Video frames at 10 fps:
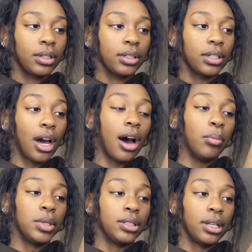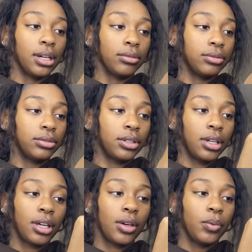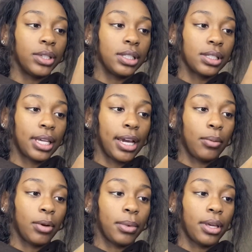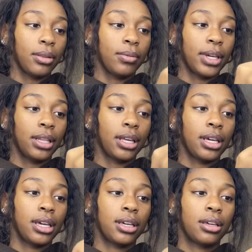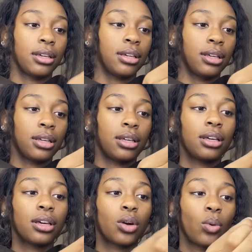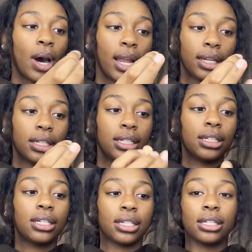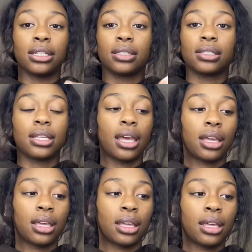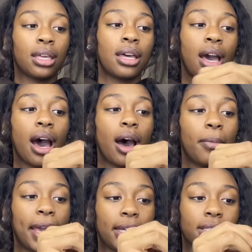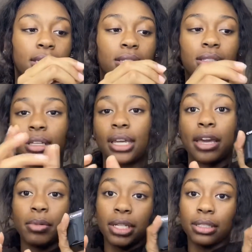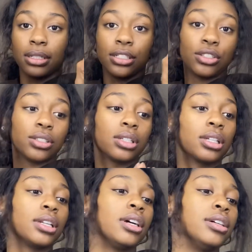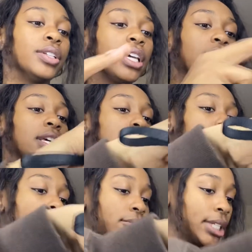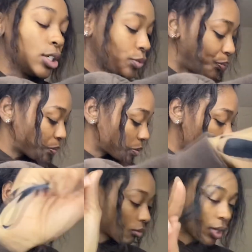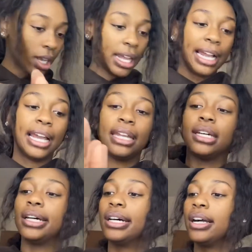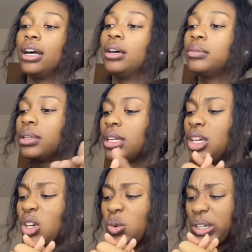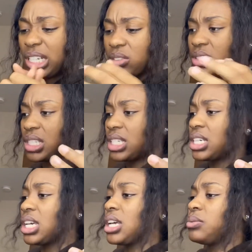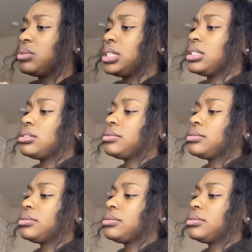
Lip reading: yeah, I'm in love with this camera, by the way. Like, quality is amazing. So yeah, basically you just hook it on, y'all know. And what else did it come with?